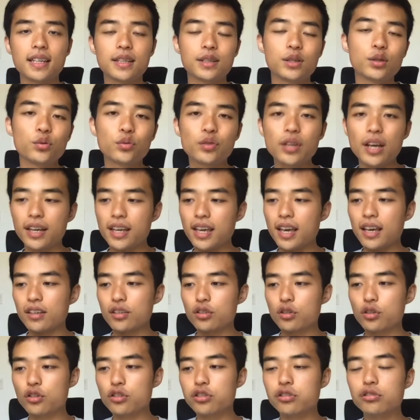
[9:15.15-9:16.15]
that can
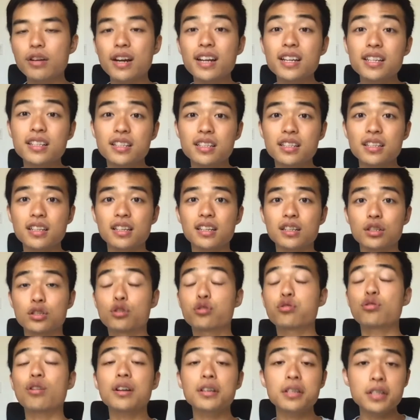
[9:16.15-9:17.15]
create a
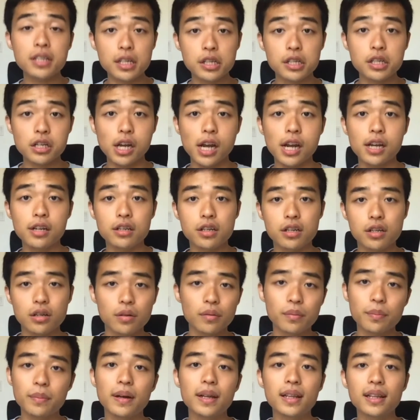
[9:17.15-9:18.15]
drastic change
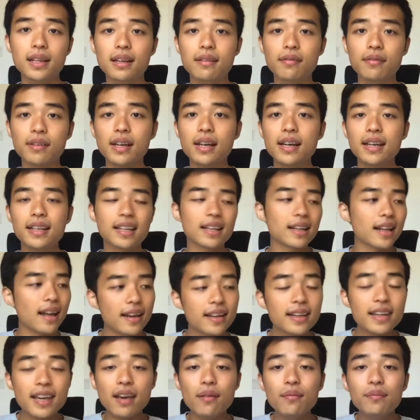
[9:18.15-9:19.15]
of my life, that I
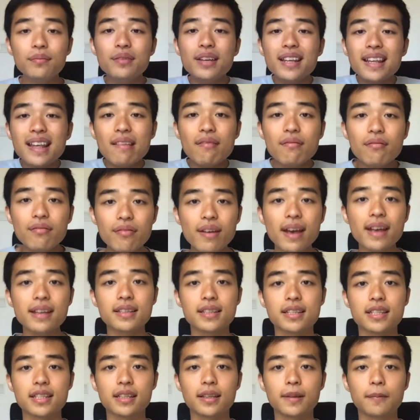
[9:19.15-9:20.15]
can
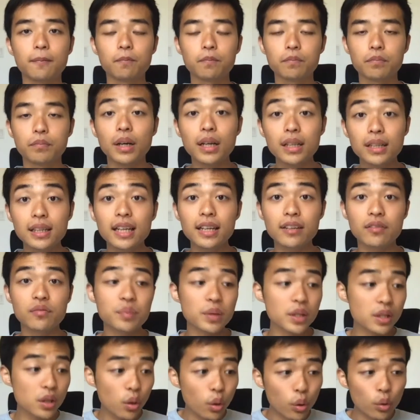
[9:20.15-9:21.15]
reinvent my life
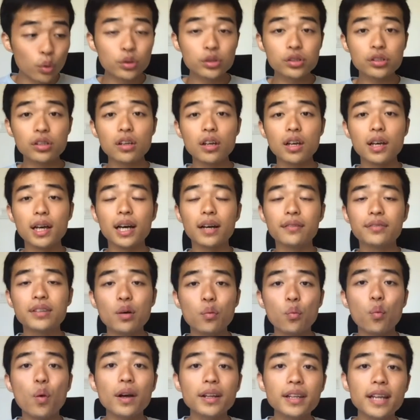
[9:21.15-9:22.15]
because of
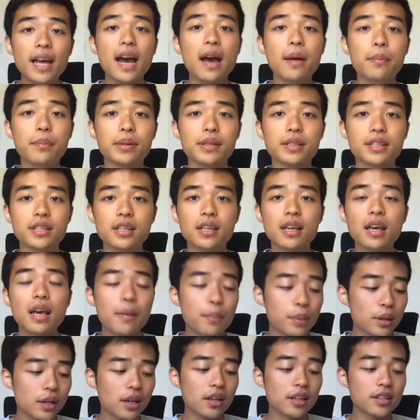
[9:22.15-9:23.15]
that one habit.
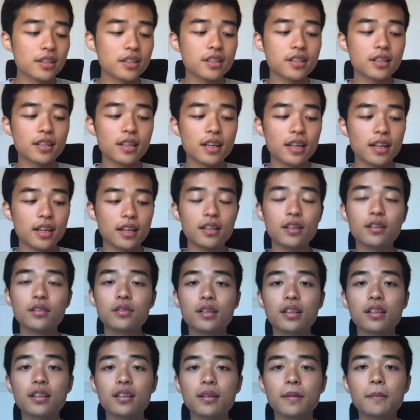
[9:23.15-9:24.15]
Because
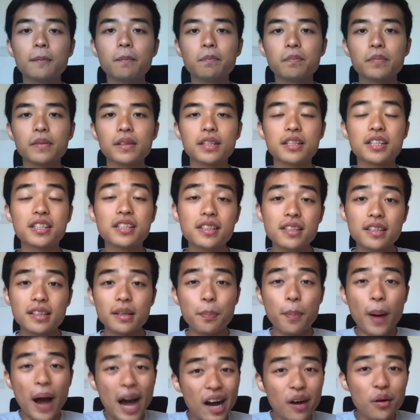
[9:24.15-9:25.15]
the
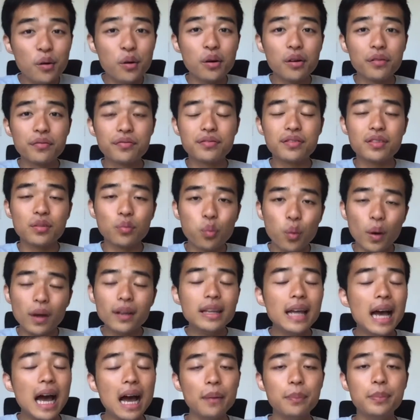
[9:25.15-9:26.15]
power of the one
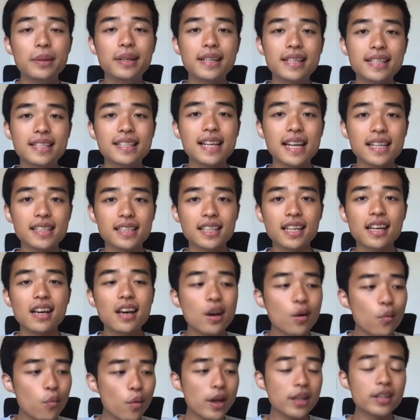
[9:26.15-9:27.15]
habit is that
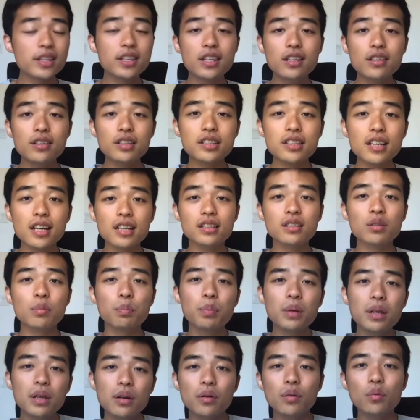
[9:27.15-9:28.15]
when you start to
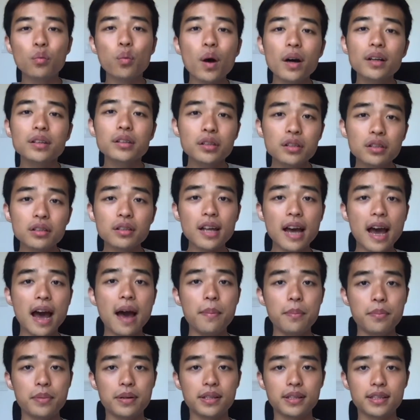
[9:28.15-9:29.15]
build one good
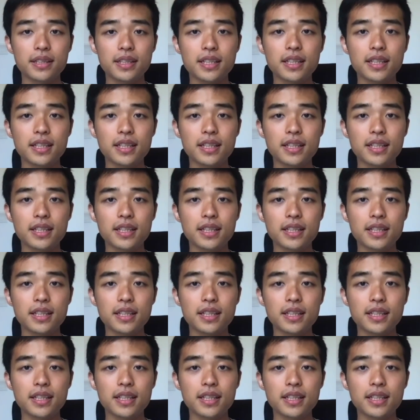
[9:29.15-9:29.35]
habit,